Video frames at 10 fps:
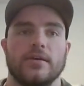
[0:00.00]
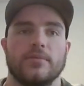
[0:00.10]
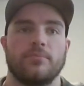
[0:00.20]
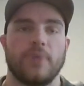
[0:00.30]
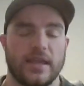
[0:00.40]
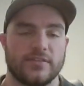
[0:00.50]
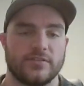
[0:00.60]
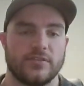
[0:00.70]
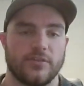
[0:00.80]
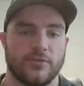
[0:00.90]

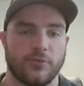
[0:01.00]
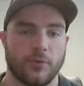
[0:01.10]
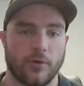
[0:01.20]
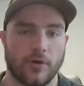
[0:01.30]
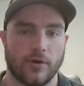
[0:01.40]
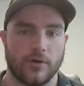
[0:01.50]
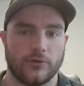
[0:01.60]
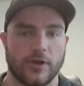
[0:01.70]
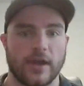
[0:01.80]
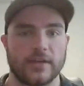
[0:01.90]
base for
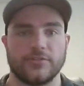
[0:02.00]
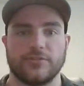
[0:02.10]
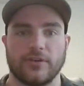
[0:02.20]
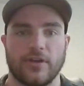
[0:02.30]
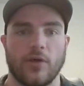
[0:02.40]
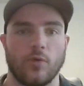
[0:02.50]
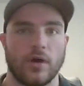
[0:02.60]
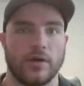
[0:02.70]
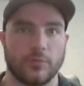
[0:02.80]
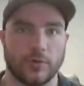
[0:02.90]
trying to figure out
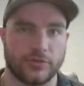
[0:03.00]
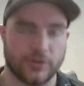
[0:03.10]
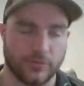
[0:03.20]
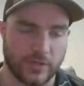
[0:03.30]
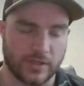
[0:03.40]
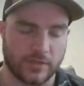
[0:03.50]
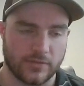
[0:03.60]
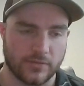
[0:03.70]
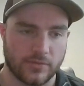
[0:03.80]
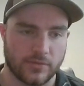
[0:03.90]
what we're doing
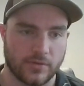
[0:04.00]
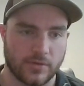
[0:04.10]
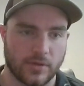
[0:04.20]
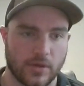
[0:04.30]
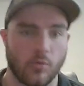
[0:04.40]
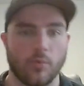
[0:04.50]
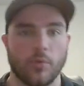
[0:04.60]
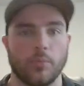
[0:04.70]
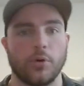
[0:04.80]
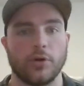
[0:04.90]
and what
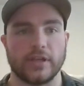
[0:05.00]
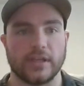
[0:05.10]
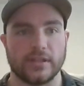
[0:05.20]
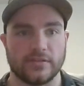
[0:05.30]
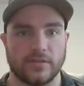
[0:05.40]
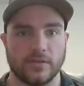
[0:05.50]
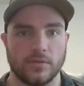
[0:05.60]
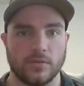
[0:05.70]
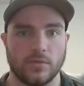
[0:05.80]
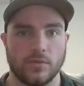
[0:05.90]
we're putting
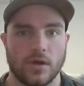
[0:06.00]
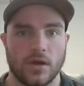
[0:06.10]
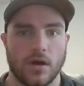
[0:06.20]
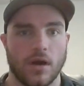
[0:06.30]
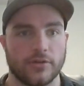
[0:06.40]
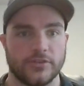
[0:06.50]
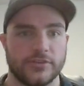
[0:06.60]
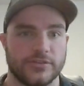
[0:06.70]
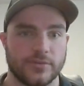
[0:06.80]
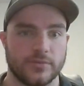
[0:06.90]
into our
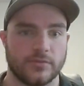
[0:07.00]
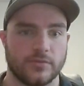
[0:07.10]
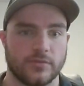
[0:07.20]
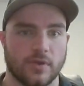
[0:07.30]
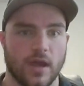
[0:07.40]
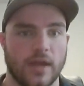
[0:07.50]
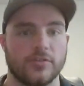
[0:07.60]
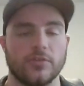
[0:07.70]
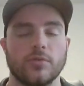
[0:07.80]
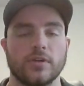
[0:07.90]
systems. I
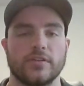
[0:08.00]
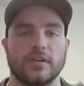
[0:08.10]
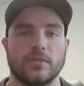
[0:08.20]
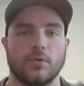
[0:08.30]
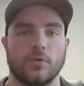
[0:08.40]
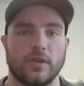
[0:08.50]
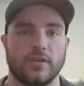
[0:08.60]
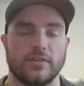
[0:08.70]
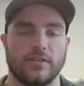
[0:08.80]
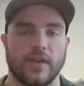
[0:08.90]
do want to dig more
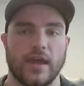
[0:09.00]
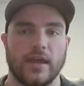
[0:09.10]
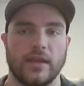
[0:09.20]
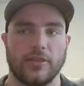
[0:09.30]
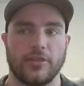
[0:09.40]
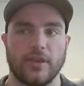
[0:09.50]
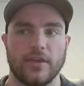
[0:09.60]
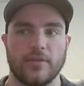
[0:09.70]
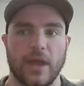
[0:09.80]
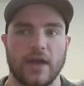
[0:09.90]
into that and
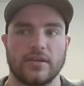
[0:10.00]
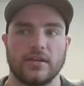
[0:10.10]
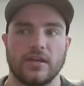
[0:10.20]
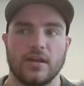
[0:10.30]
think about it